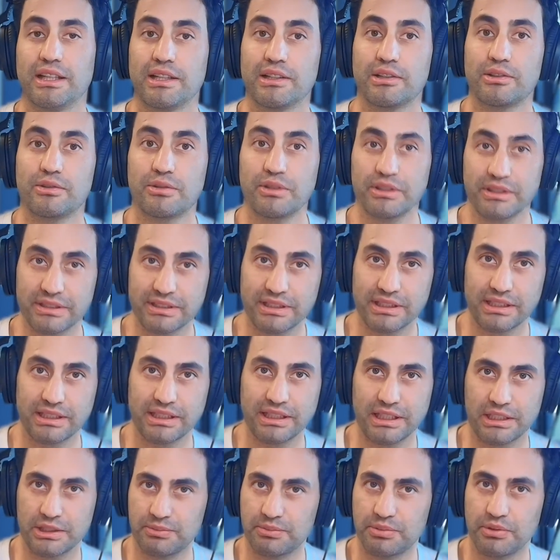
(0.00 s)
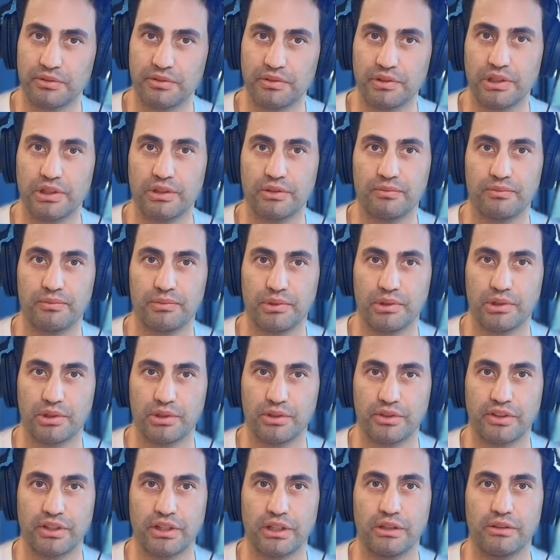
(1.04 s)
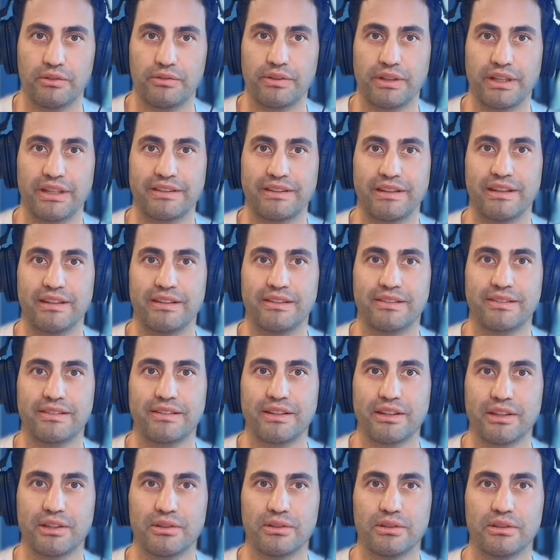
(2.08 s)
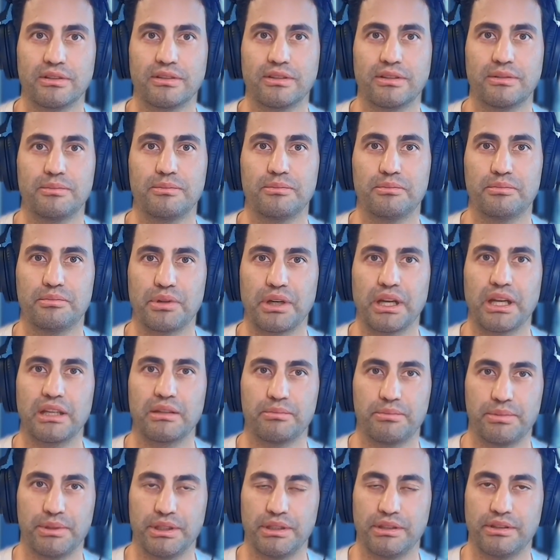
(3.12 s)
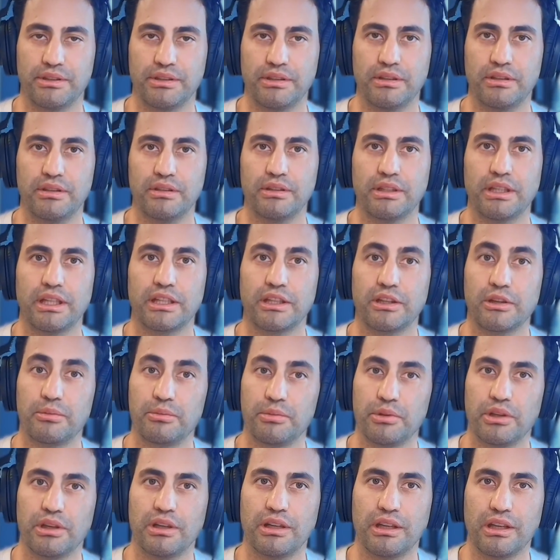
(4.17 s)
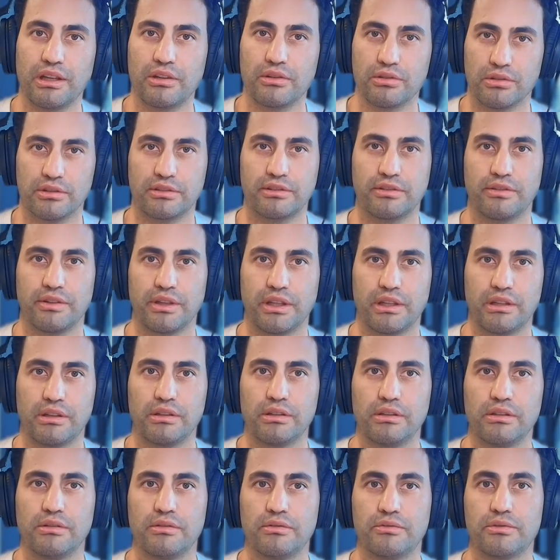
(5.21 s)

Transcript: Krysta has proven herself as a skilled brand builder and community cultivator,